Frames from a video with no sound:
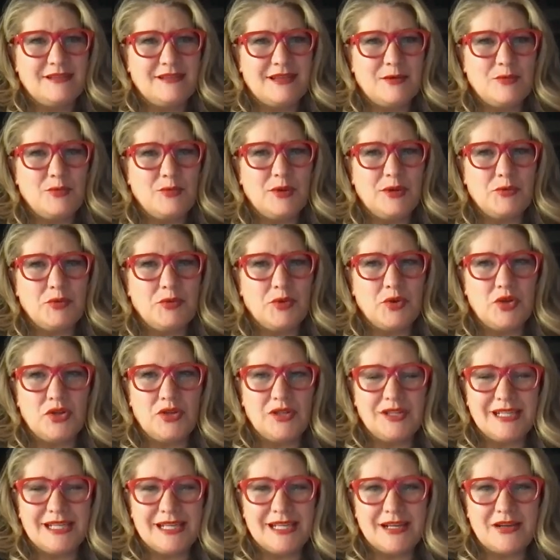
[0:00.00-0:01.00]
And we
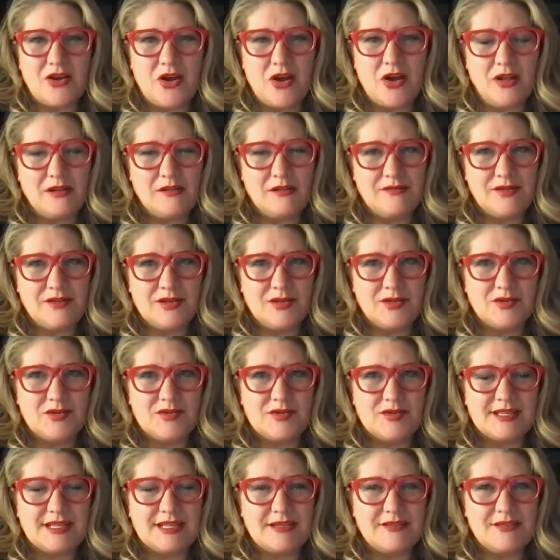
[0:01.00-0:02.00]
will link all of
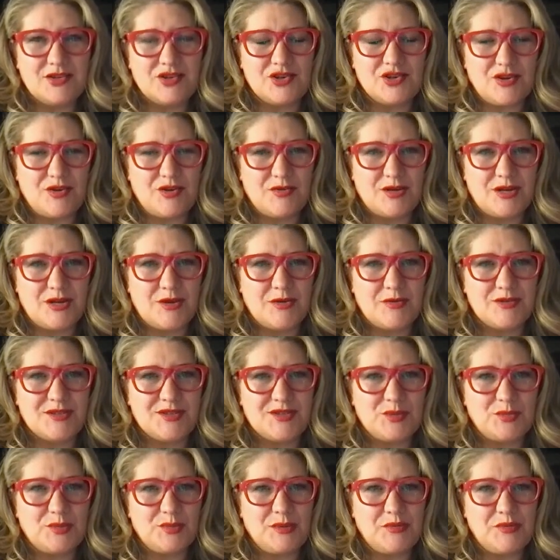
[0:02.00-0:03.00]
those in the show notes
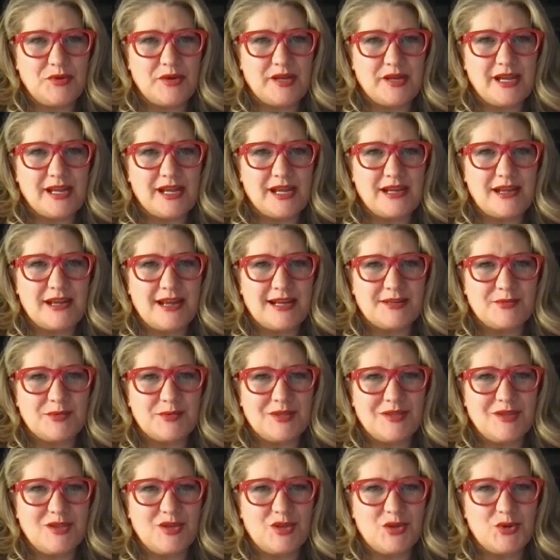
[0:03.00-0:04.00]
so people can connect
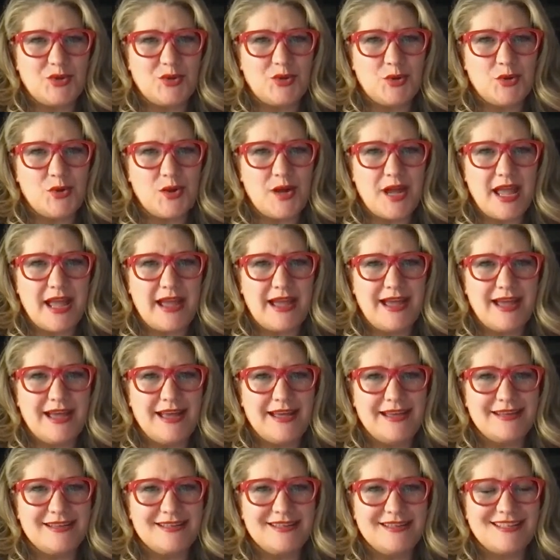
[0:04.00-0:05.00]
with you
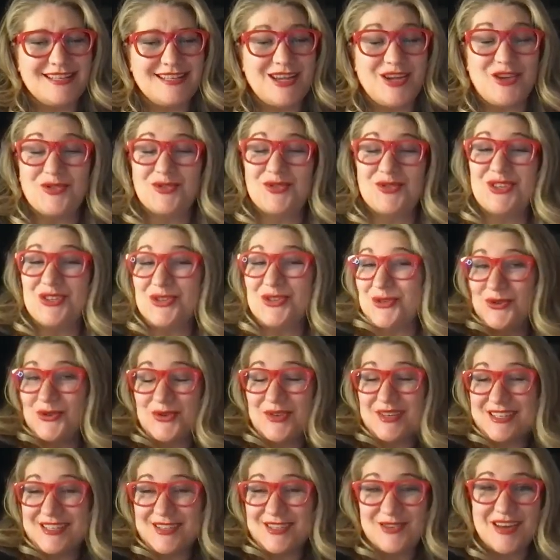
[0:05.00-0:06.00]
and tell you.
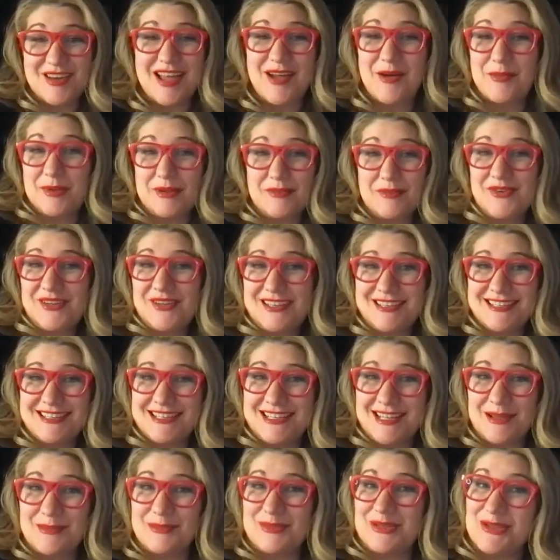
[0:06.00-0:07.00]
So now people can
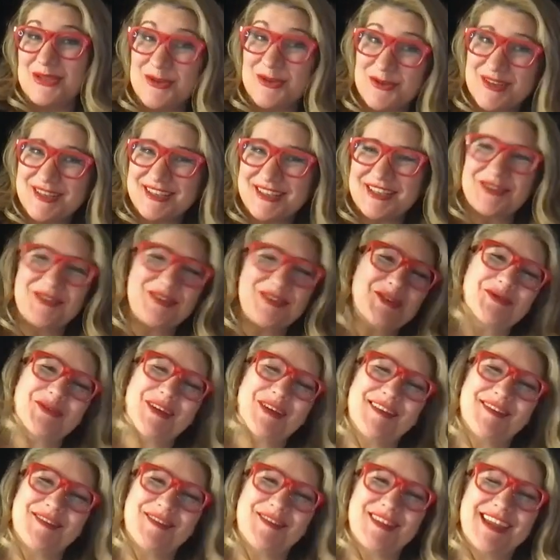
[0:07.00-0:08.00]
DM you and tell you
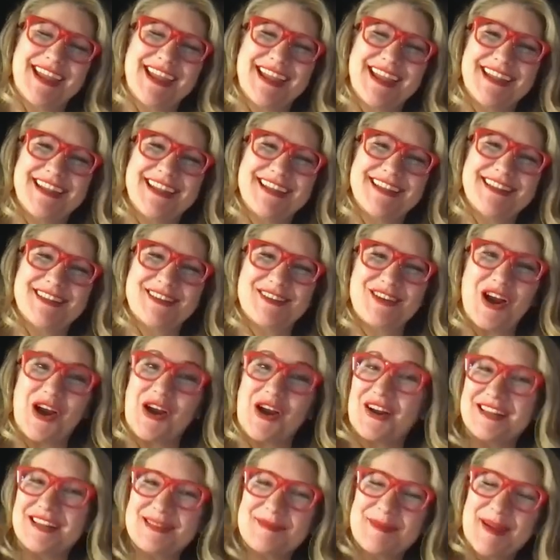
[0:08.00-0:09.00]
how they
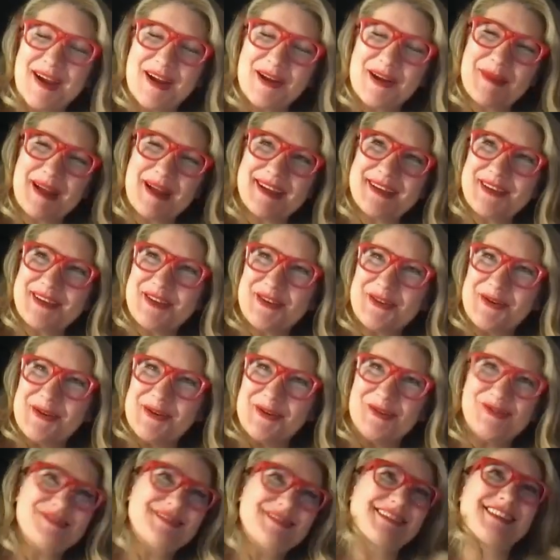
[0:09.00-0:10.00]
are inspired by
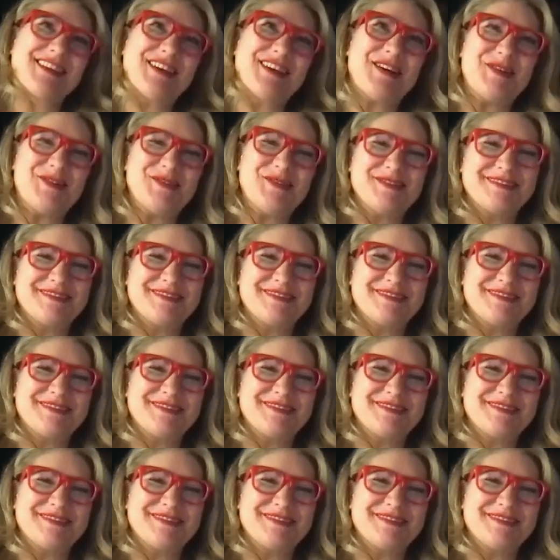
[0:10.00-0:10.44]
you. So